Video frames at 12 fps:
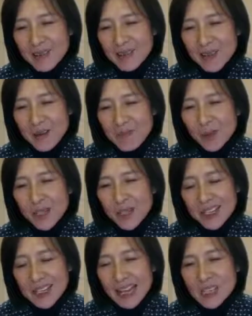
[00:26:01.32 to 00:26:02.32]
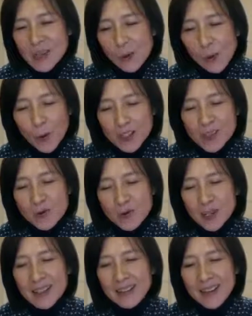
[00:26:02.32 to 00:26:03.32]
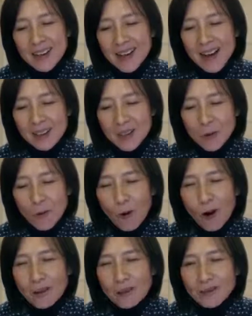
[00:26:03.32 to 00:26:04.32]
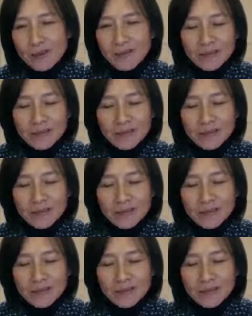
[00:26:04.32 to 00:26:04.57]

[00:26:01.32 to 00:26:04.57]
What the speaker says: and put a nice horse ring on the wall.